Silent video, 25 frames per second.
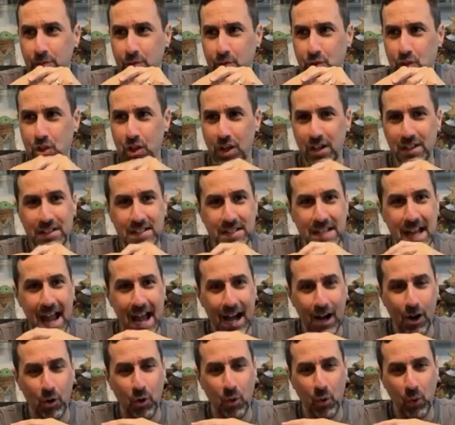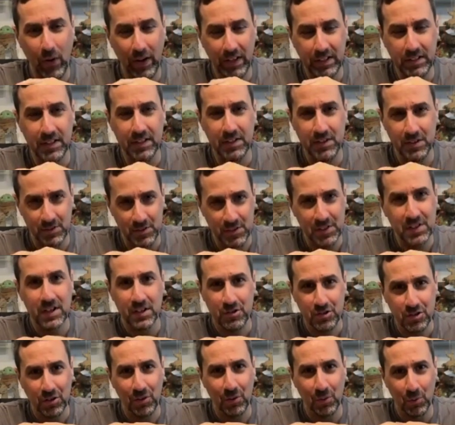just how quickly those
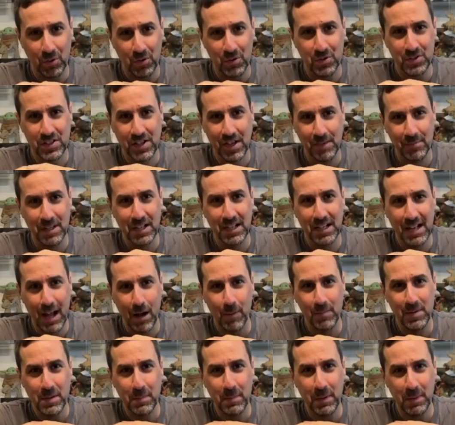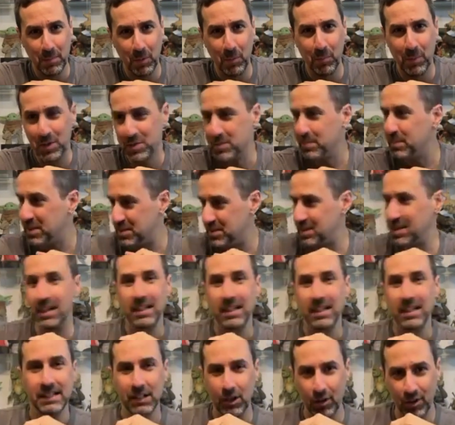initial orders come in, and how many people must be
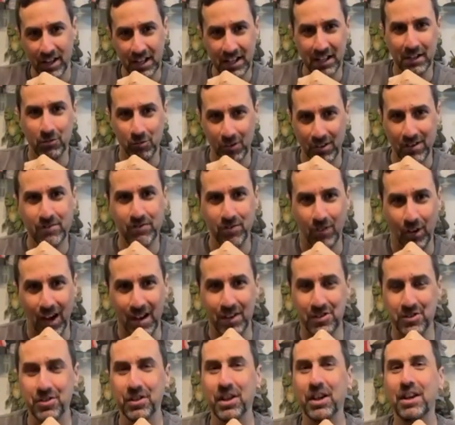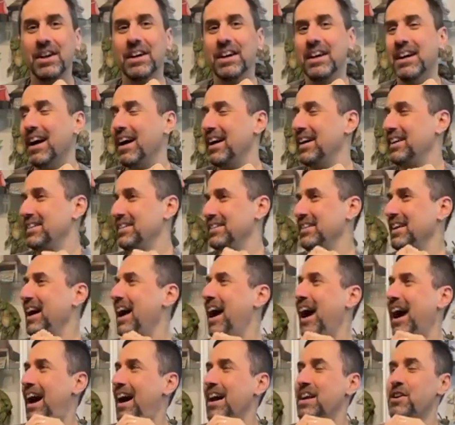sitting there hitting refresh. And
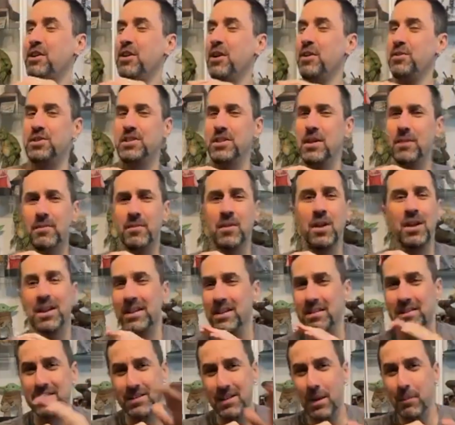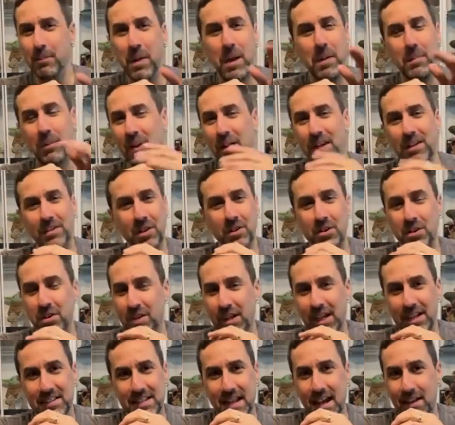I don't know, some people out there, you
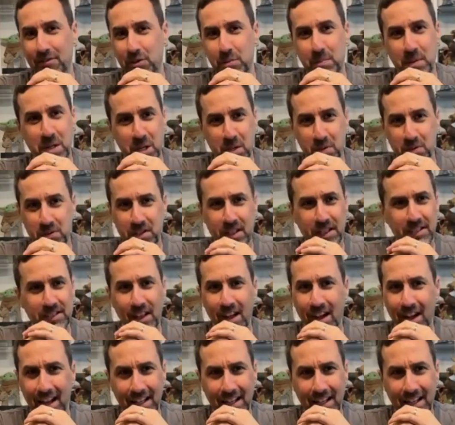guys have to be using